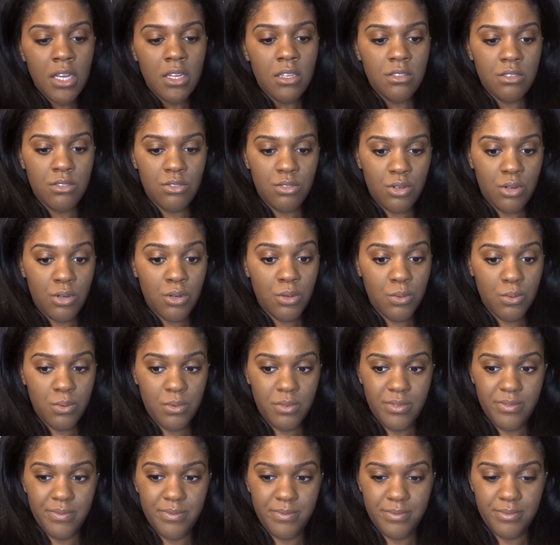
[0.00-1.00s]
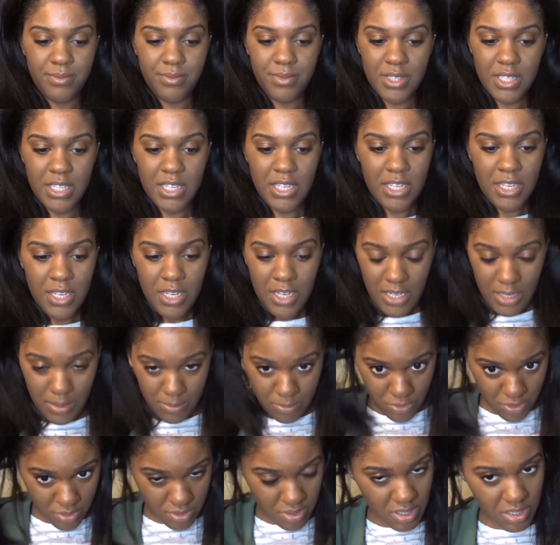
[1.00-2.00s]
So
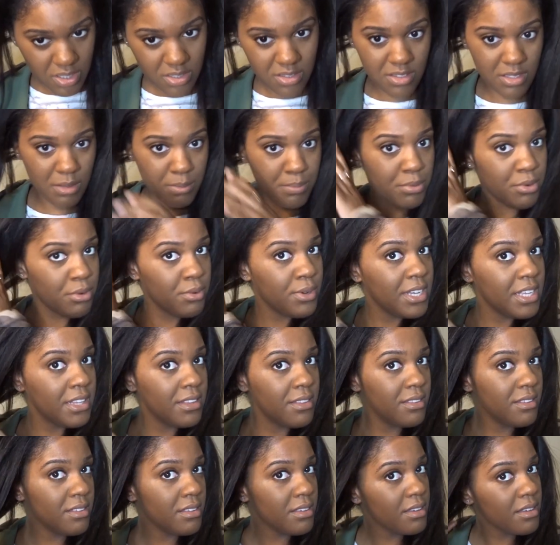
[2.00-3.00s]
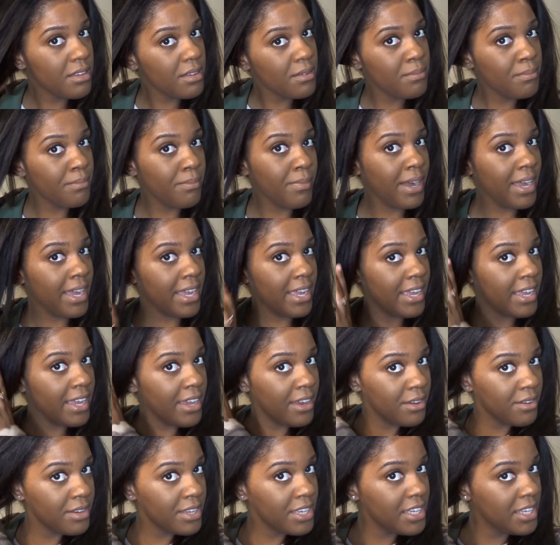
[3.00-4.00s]
I'm just gonna separate my
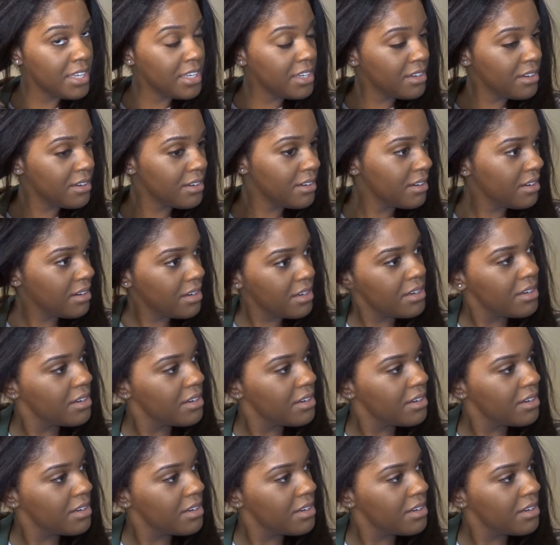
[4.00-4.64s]
hair here.